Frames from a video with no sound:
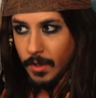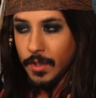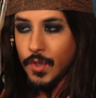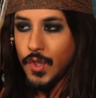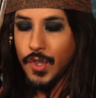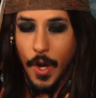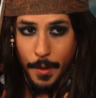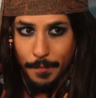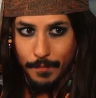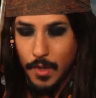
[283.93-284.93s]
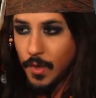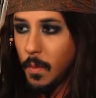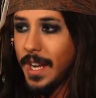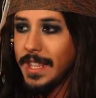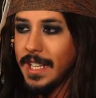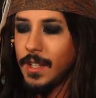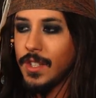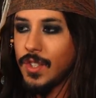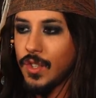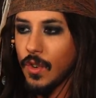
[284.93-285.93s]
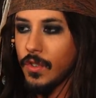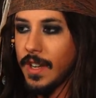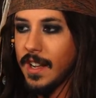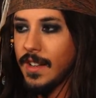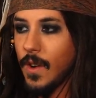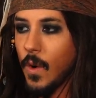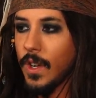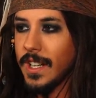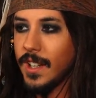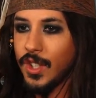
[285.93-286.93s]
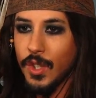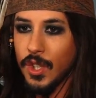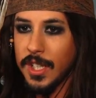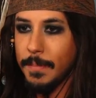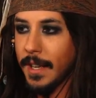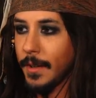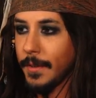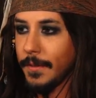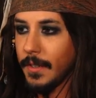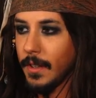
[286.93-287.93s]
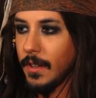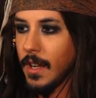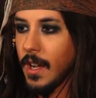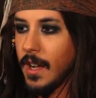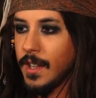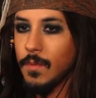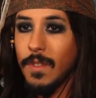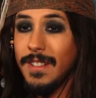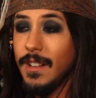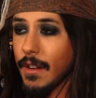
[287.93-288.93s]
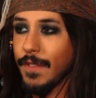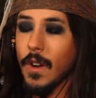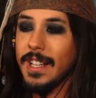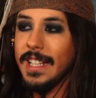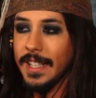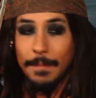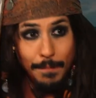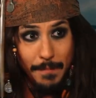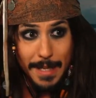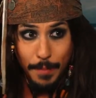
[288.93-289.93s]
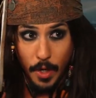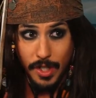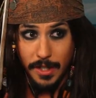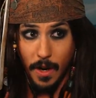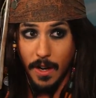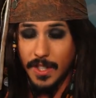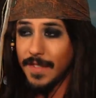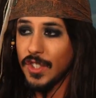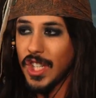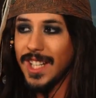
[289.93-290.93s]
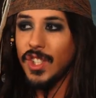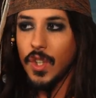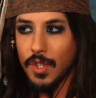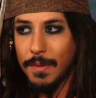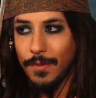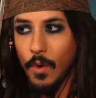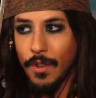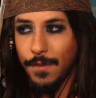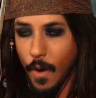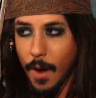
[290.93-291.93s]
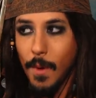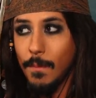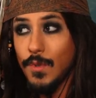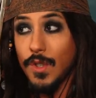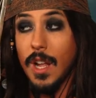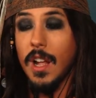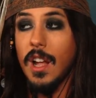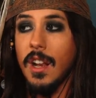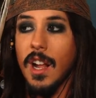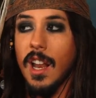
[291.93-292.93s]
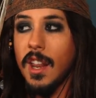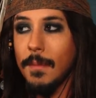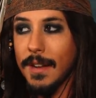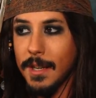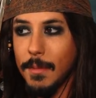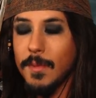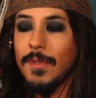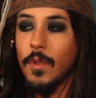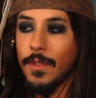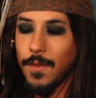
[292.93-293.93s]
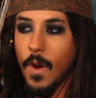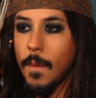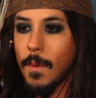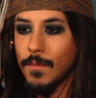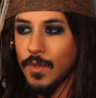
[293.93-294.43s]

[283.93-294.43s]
So, there's a way that you can sort out and organise your ship out. And we've near enough got it here. Me, personally, I like to have the chain shots before the firebombs, and I like the blunderbombs before the firebombs.